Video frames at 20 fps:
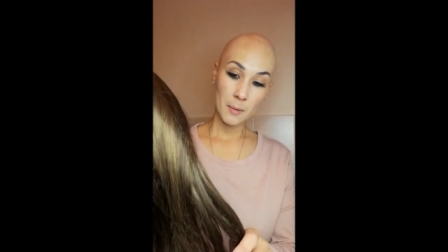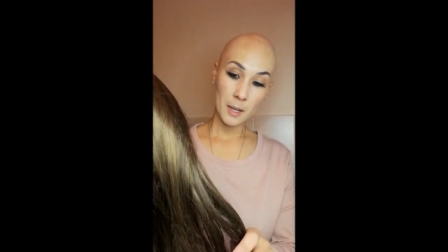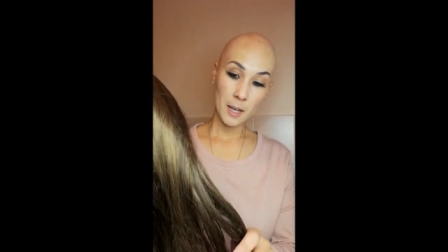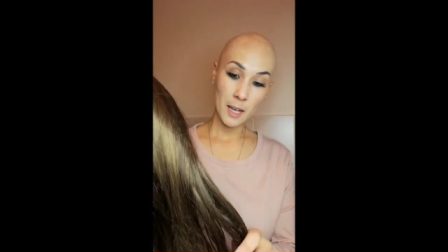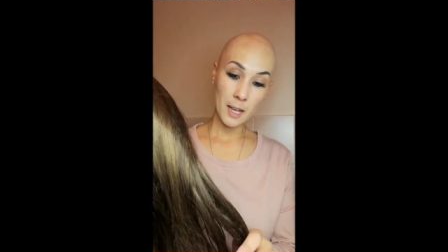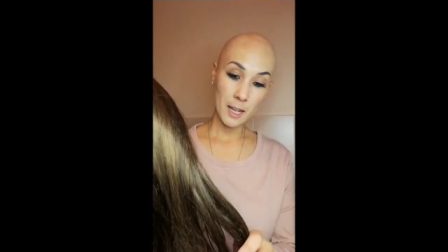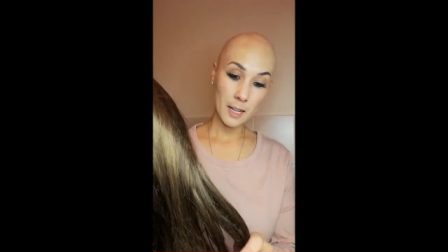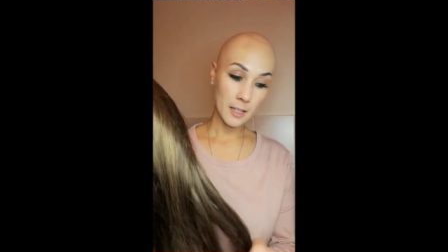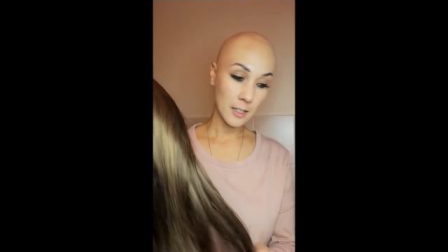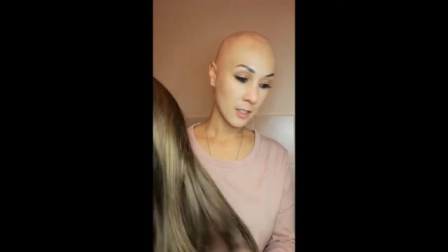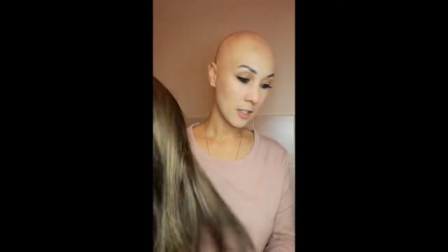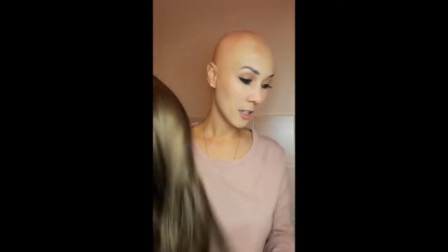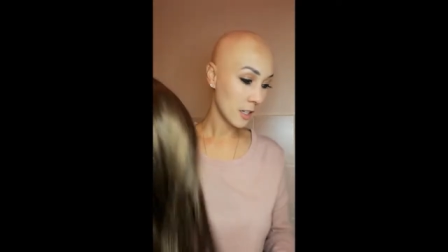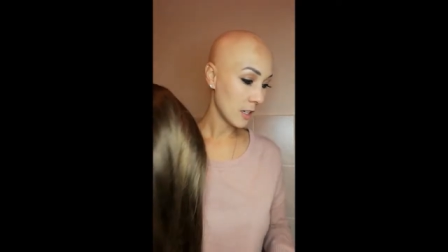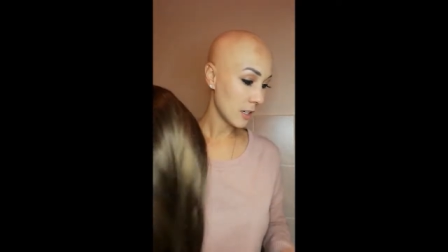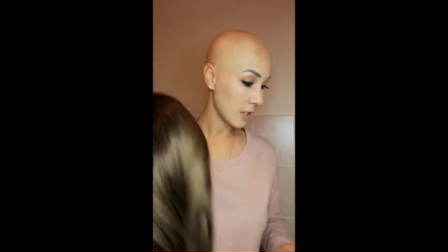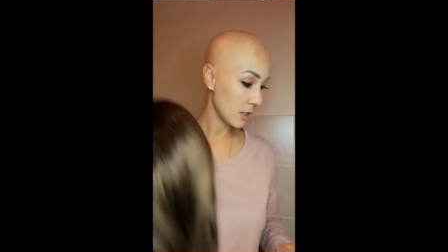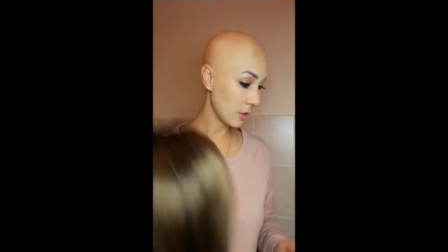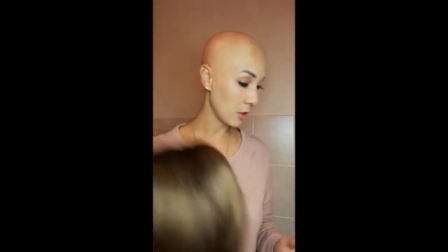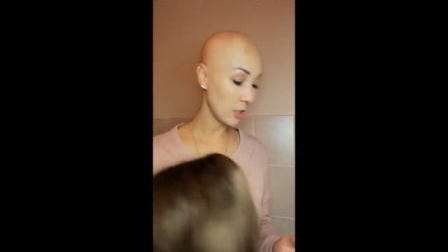And
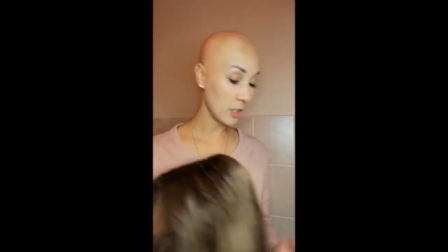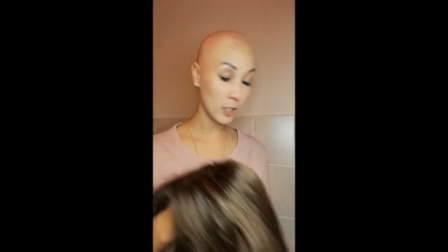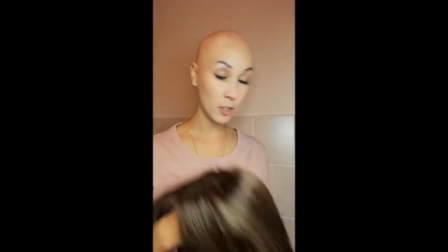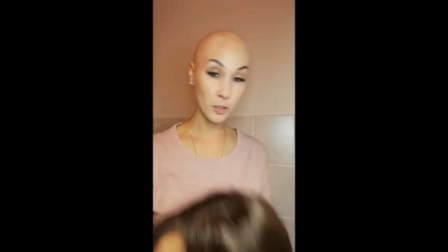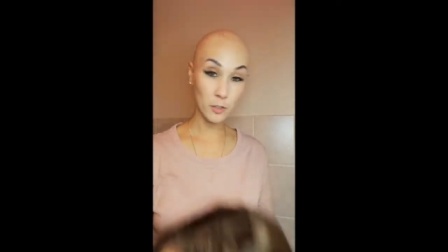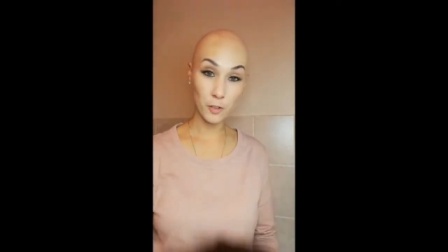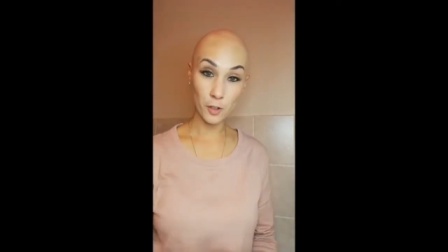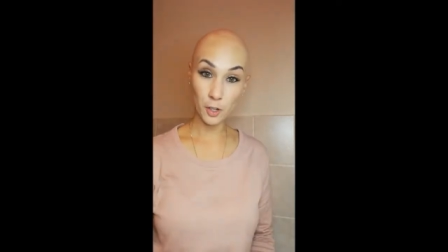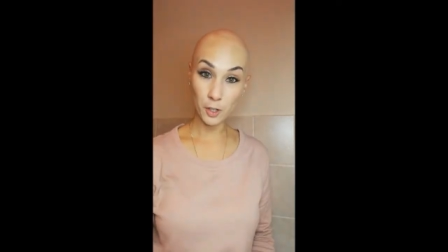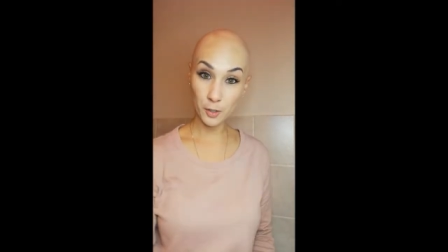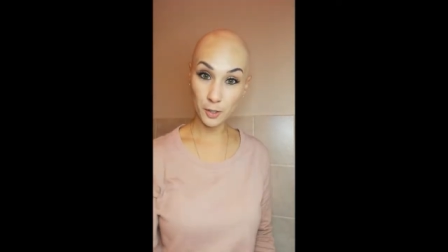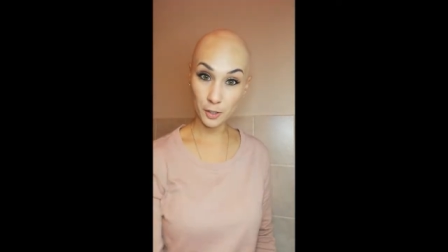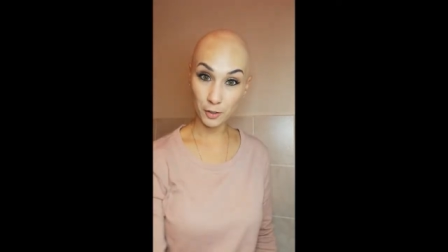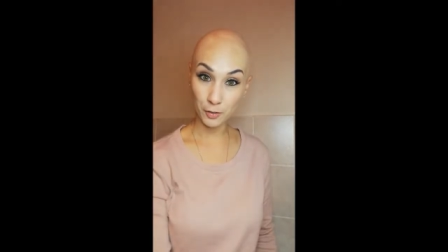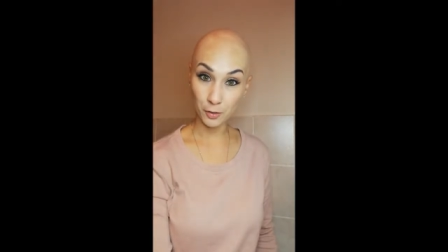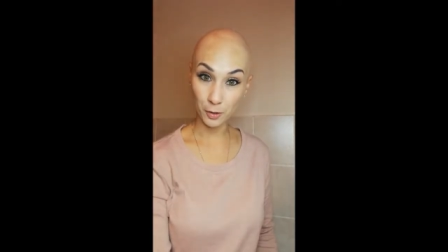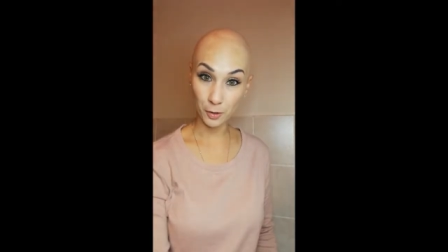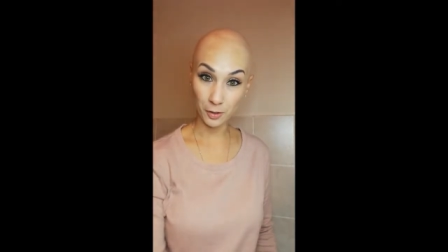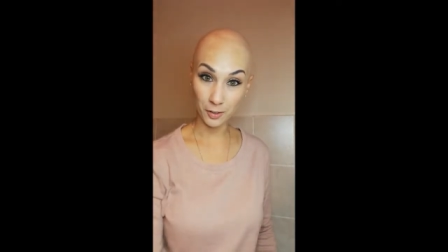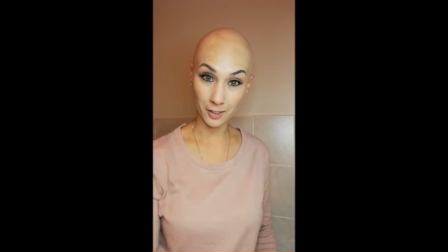you need the following
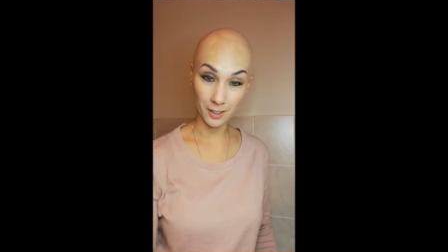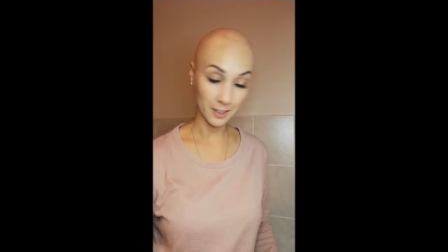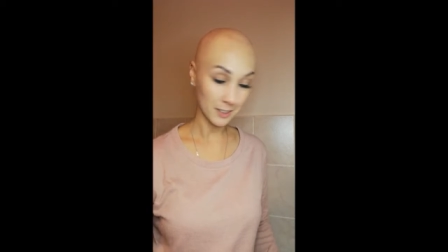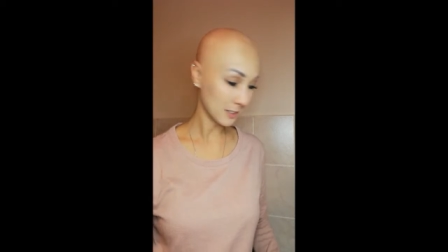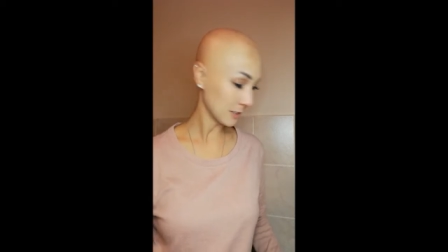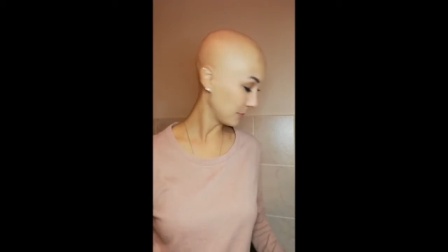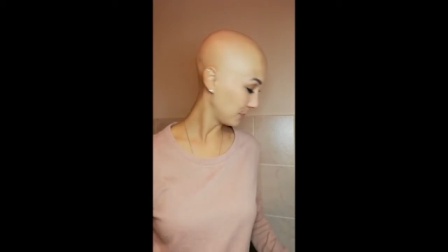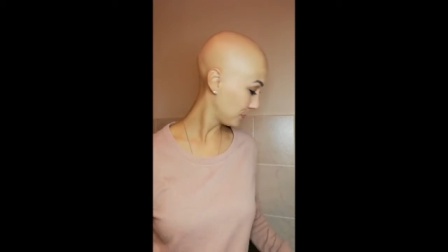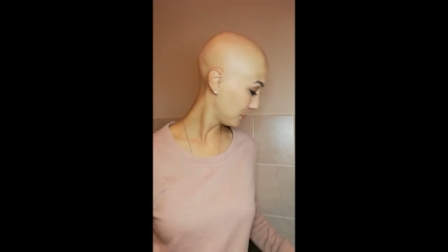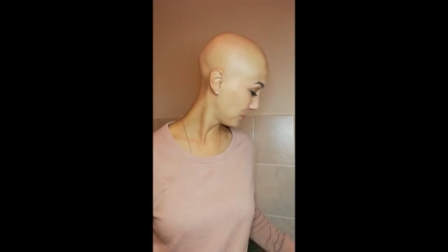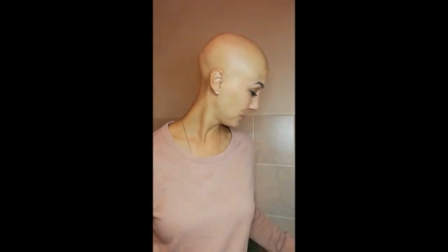few things.